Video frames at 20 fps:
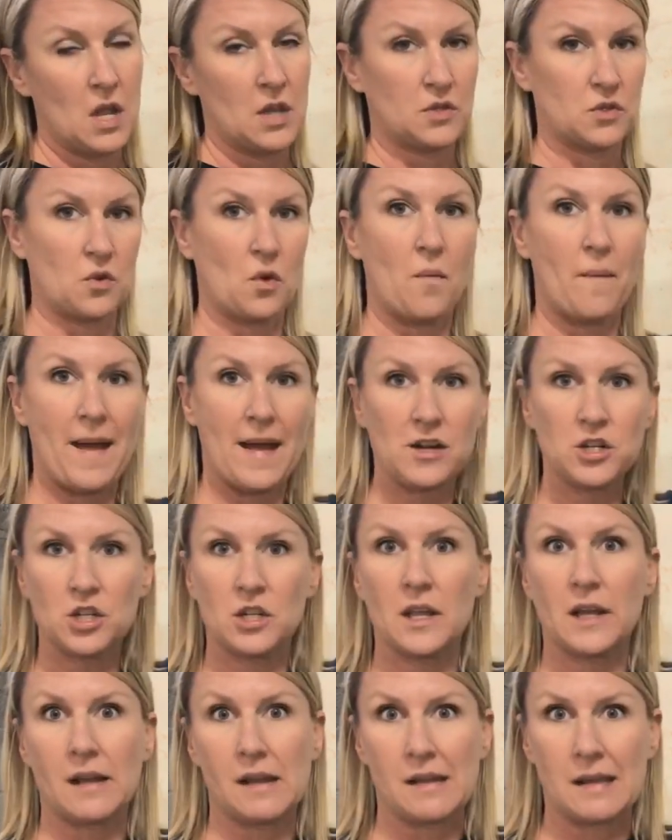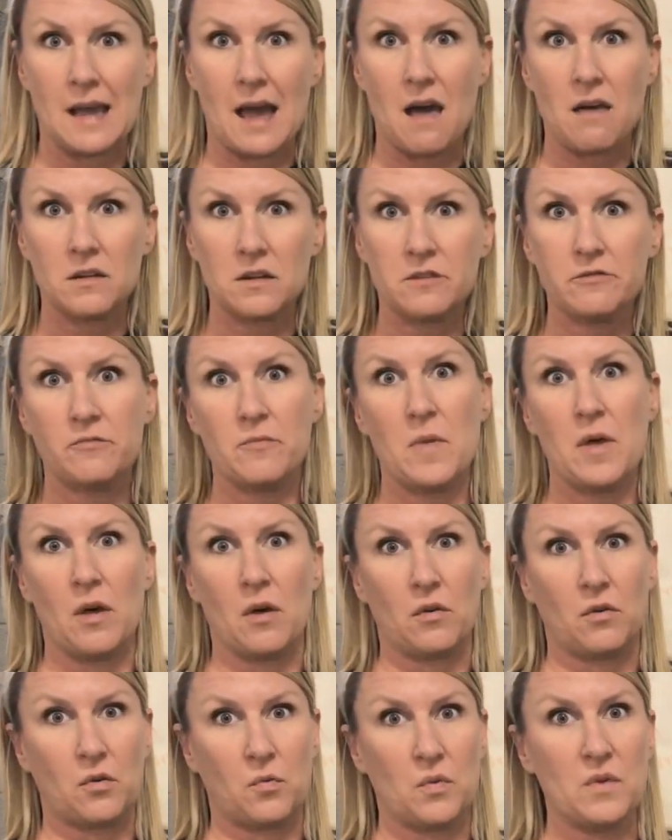So imagine like a gallon of
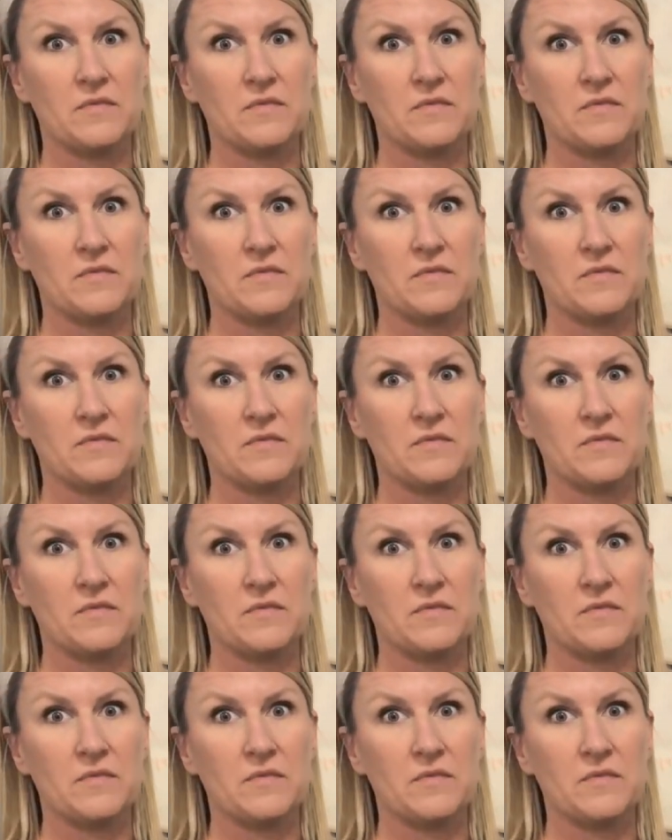milk,